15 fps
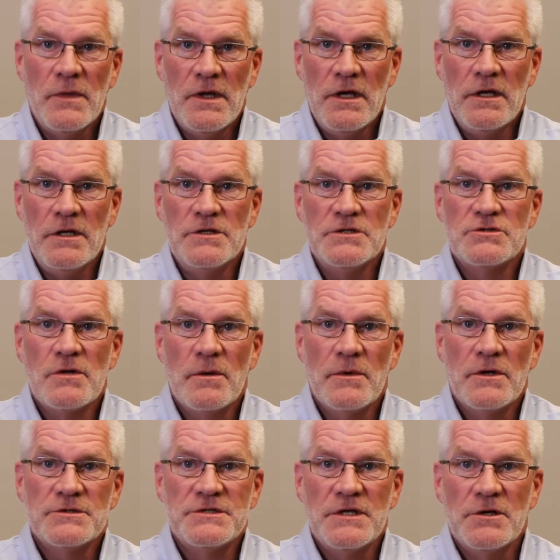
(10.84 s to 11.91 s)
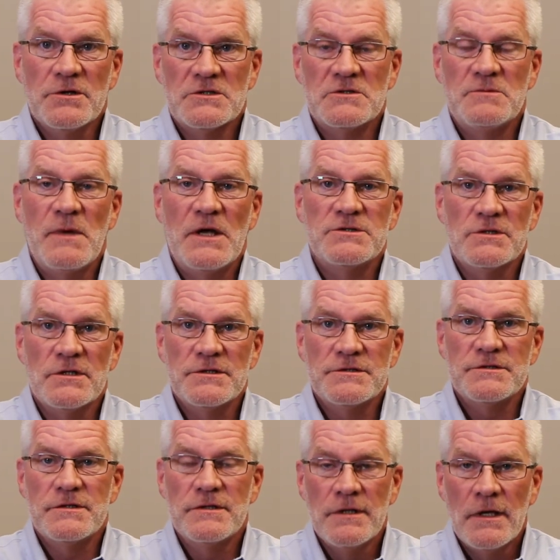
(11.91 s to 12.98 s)
the distributor sales
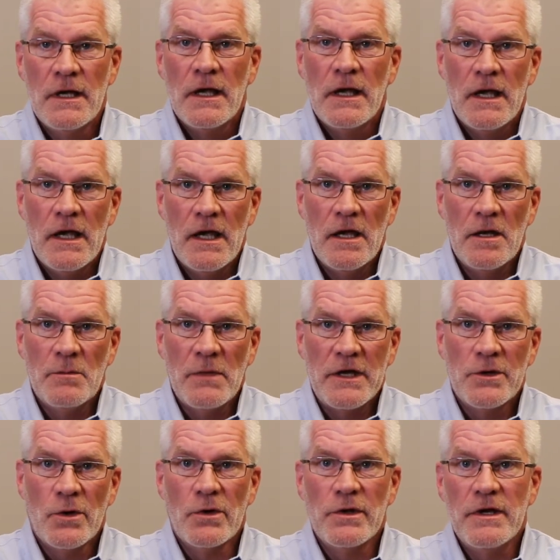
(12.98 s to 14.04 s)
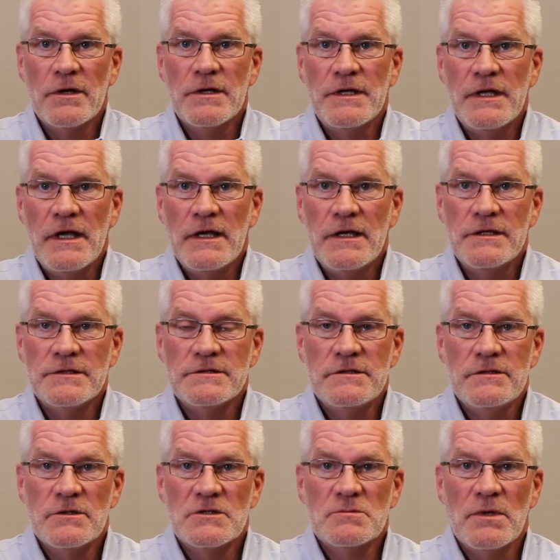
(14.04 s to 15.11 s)
specialist, and my goal here today is
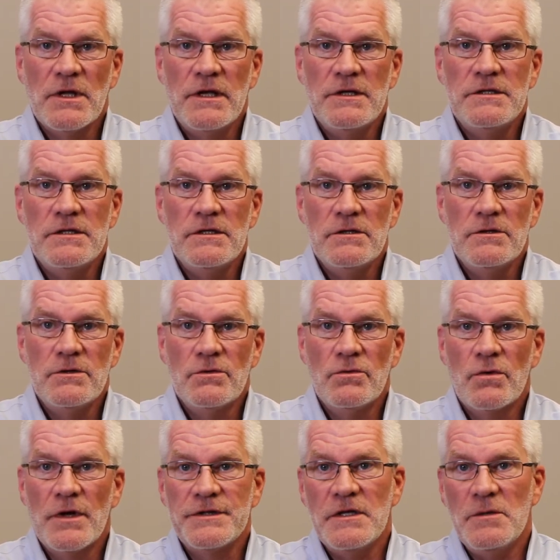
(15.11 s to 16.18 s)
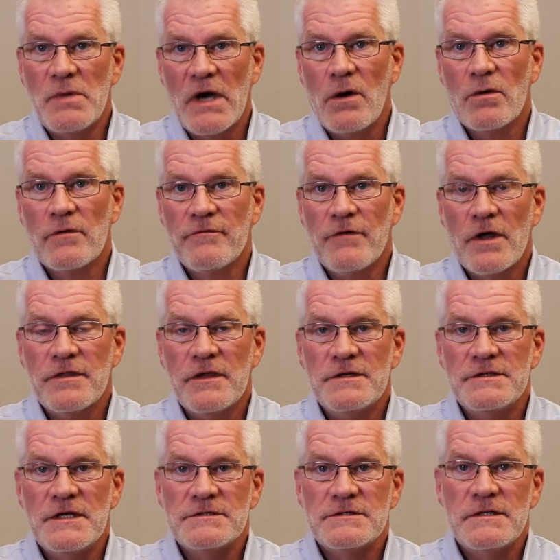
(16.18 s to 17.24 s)
to explain to you what the power of
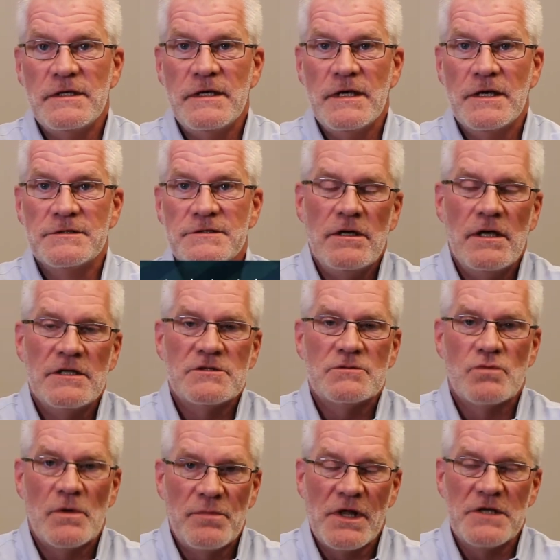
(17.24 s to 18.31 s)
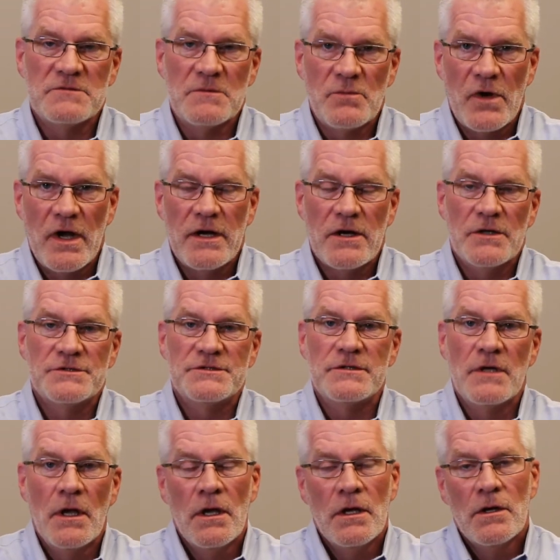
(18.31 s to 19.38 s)
authenticity is. It's replacement breakers.
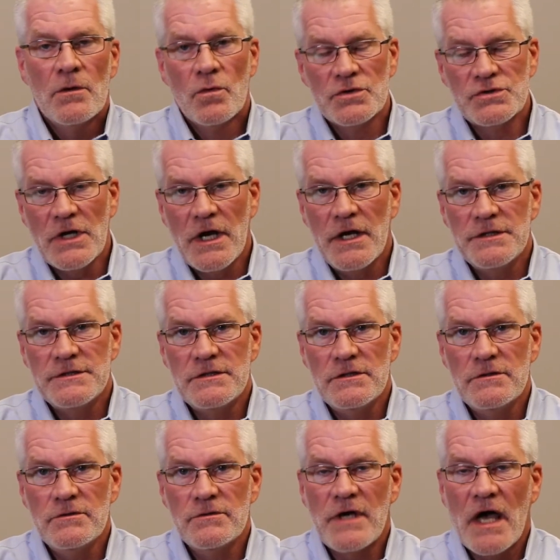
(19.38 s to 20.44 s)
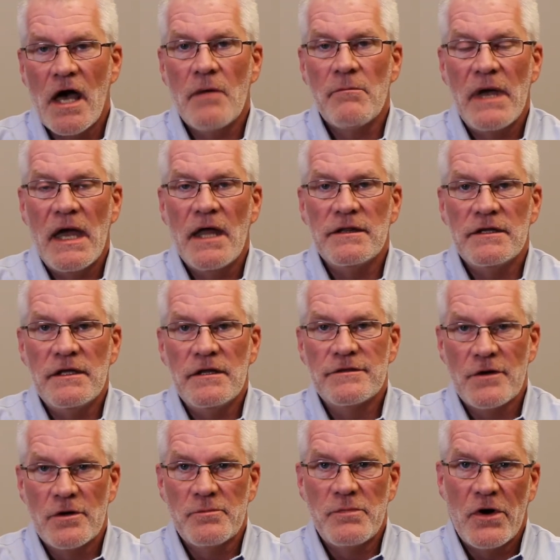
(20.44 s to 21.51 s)
We're trying to combat the
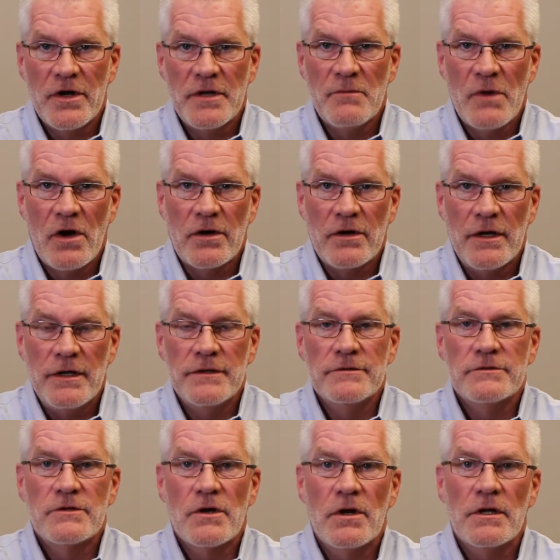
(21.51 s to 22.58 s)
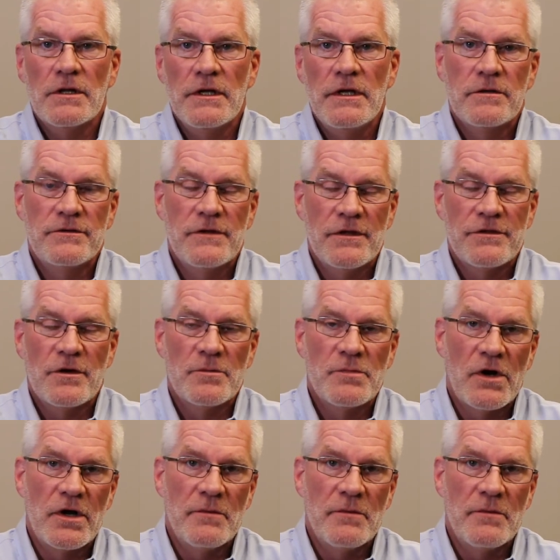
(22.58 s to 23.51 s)
third-party market. Currently, the third-party